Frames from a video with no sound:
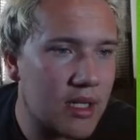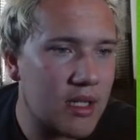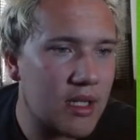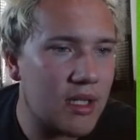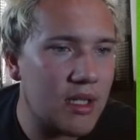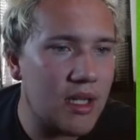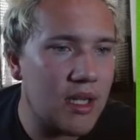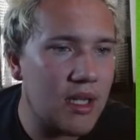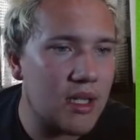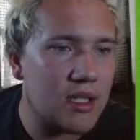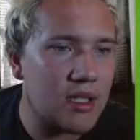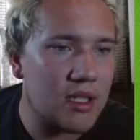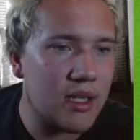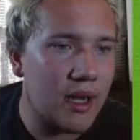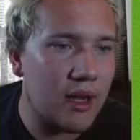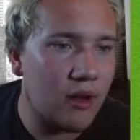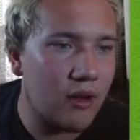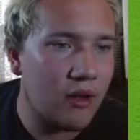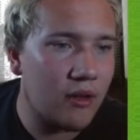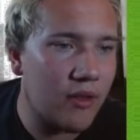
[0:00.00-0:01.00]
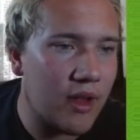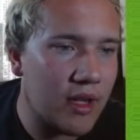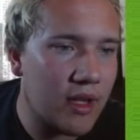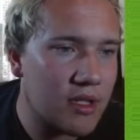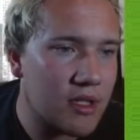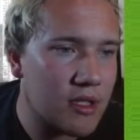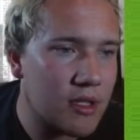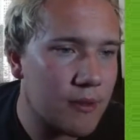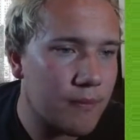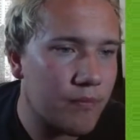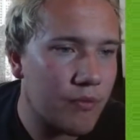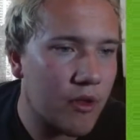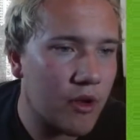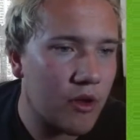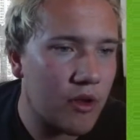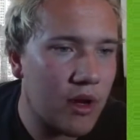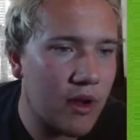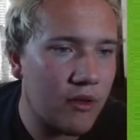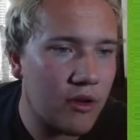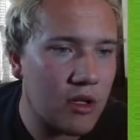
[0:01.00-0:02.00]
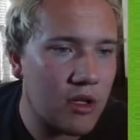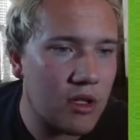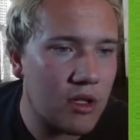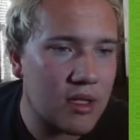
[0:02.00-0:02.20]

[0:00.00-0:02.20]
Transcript: Disney needs to get on this. I never